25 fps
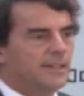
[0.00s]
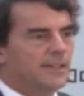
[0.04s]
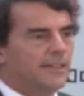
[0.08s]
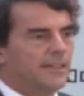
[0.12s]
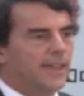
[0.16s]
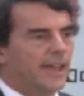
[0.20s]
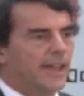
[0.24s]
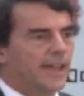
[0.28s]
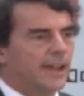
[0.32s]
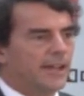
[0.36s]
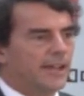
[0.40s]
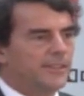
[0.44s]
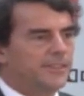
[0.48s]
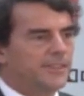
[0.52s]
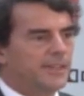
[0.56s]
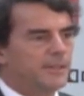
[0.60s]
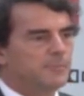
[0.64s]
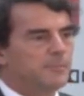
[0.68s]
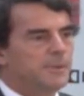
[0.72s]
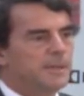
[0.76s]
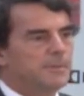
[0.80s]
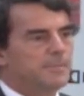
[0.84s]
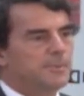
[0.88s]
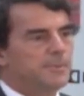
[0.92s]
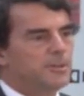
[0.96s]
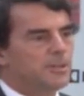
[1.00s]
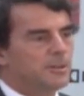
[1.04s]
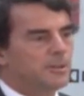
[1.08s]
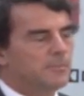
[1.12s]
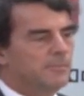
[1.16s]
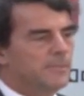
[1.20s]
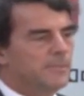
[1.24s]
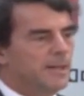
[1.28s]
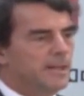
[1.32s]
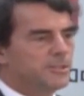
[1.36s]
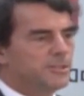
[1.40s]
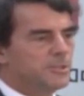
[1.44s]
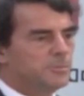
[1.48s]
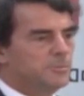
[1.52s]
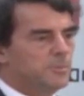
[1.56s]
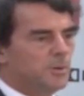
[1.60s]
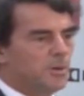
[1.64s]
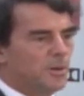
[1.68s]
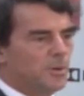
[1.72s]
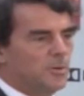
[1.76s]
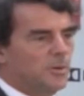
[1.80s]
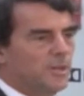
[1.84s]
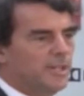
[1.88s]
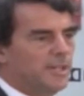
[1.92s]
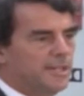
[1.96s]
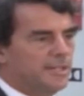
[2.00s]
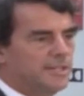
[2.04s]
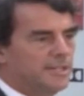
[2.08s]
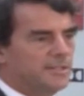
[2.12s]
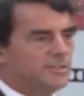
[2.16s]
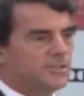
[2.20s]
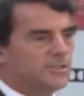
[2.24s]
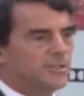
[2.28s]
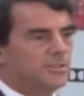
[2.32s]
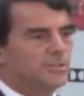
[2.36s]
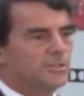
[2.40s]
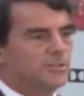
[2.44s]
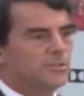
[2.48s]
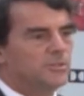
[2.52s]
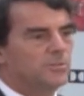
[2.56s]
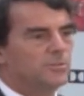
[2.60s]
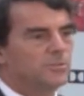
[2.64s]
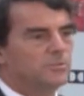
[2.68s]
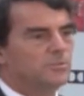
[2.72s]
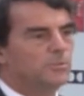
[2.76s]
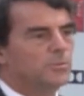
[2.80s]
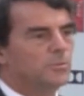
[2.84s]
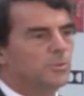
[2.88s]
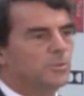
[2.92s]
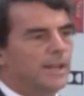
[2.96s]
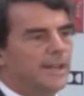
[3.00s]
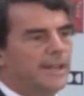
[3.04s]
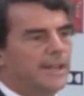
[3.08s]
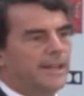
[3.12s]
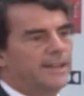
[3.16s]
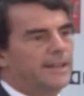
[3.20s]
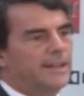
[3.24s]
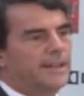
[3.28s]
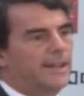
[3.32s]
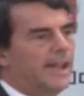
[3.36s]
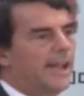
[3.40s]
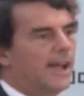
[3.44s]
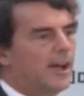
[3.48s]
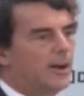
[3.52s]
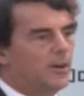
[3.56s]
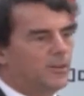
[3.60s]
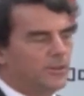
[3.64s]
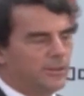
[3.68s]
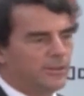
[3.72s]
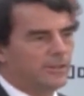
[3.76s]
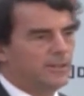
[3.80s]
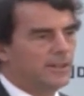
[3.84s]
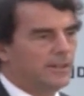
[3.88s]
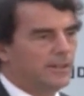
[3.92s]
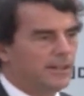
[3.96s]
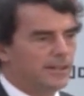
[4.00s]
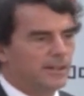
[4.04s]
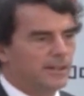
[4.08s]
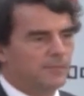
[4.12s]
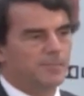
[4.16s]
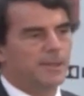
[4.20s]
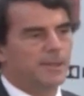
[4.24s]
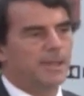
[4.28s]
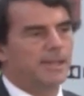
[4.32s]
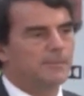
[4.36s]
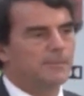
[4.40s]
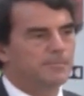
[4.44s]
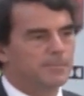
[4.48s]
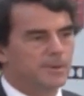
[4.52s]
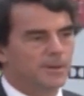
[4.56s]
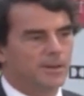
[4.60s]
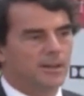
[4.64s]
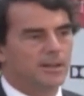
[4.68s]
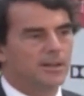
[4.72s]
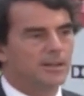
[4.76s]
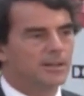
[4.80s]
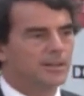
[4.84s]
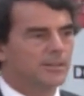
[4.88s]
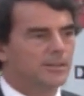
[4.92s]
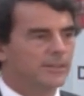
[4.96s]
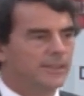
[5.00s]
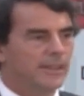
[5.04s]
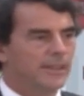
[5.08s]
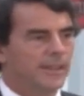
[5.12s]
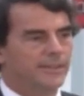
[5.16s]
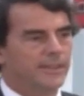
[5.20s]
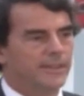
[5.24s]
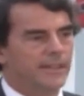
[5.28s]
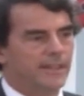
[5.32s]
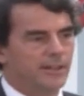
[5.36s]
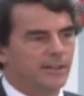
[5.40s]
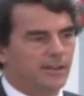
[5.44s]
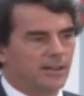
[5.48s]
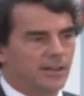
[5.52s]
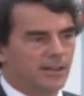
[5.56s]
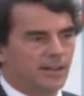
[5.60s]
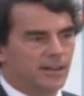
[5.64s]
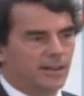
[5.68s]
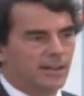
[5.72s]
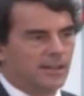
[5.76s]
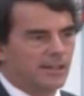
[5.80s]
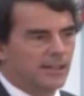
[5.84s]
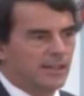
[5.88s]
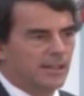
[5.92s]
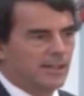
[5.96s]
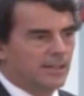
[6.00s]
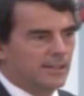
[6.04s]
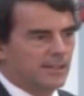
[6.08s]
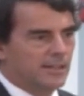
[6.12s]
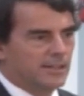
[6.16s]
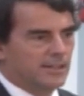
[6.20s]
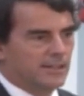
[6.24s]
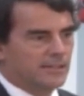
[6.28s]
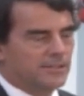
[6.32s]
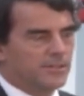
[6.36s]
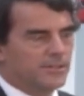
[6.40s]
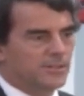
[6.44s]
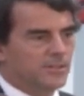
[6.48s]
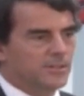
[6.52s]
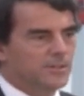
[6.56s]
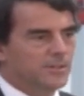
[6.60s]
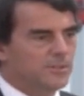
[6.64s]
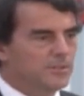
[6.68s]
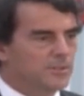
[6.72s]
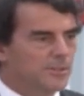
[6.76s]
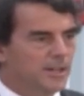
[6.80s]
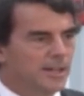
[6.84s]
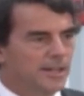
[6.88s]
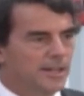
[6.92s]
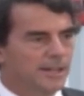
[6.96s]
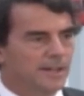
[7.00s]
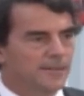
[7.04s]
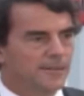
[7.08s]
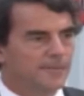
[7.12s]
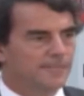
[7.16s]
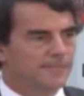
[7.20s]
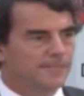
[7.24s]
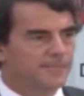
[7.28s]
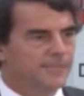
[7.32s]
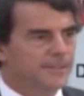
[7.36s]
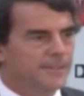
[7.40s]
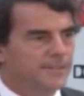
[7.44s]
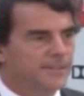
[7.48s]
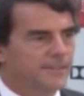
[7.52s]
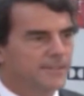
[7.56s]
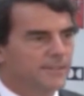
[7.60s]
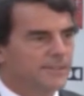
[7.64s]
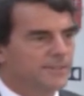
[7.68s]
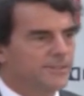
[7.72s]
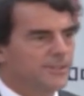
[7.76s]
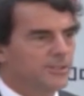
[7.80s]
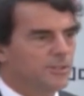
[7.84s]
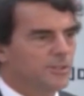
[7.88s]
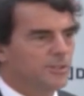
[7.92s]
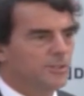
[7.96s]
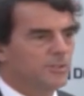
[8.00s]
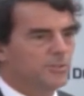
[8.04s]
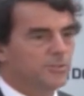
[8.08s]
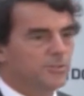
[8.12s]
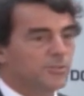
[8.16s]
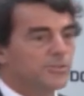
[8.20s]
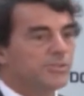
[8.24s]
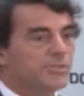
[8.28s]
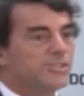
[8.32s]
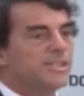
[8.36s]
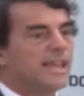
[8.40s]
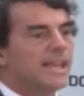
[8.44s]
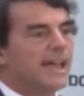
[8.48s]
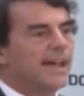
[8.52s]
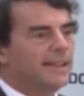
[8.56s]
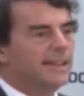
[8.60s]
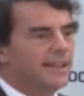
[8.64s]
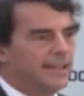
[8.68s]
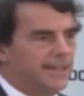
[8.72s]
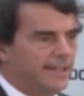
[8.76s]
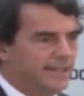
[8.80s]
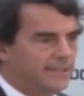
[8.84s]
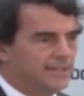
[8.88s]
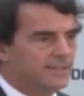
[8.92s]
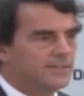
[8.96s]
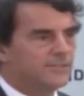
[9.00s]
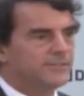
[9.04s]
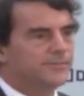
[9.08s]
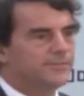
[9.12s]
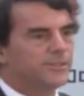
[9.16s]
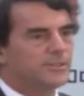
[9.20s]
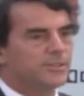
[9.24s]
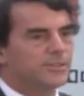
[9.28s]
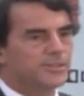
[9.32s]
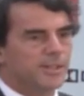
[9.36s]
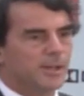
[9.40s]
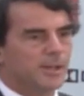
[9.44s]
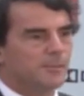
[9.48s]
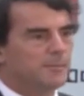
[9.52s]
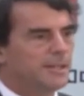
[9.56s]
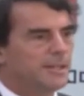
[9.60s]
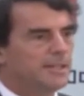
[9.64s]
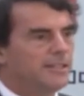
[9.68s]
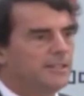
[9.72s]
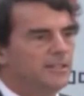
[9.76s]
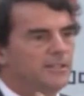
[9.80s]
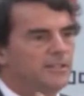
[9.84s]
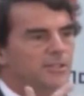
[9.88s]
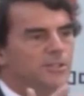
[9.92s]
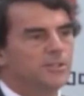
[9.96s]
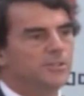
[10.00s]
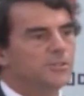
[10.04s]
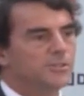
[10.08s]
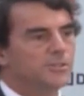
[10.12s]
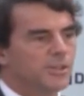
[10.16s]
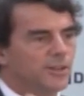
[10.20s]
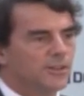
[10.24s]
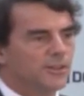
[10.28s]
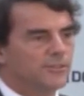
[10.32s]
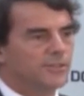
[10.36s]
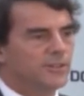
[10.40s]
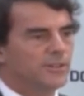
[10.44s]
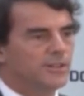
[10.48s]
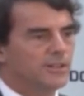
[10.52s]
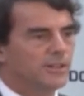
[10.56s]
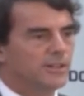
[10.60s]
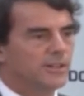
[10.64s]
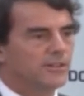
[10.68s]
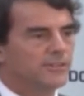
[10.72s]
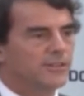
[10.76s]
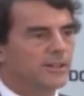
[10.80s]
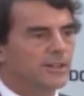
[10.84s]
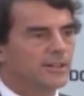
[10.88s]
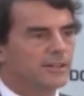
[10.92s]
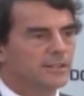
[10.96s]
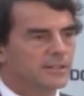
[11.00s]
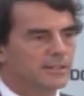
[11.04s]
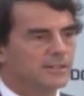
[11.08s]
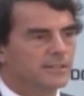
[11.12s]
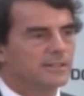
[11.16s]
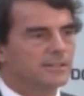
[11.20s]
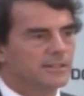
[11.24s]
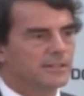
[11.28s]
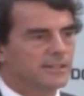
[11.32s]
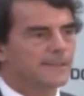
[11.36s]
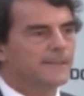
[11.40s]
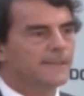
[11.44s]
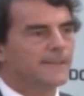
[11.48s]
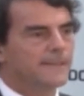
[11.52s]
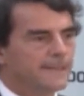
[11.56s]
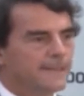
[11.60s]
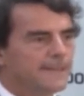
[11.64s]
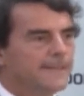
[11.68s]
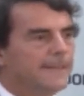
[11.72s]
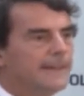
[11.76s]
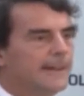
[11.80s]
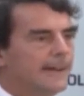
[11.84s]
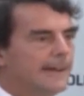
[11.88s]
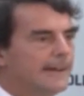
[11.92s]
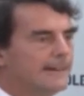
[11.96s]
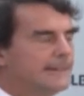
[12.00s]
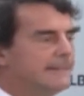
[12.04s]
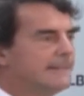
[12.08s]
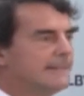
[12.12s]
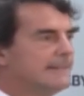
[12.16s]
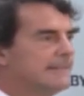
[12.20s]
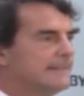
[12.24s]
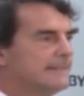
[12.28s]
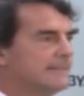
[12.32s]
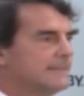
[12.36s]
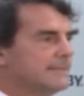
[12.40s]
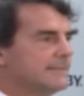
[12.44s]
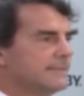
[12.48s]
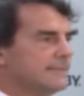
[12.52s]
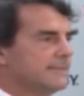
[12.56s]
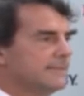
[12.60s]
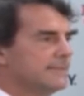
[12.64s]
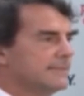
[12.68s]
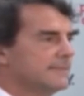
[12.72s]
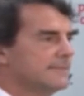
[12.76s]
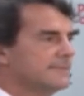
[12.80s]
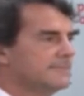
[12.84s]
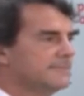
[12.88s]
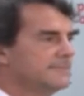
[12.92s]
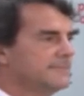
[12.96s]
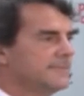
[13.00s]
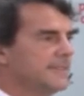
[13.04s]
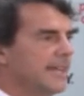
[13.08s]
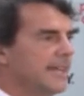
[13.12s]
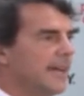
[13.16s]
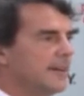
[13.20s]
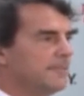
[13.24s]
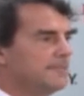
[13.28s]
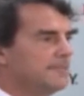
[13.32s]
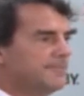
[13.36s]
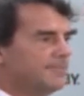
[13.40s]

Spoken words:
that I think people are much more willing to rent it out on a pay-per than they are to sell it for somebody to use over and over. Yeah. Yeah.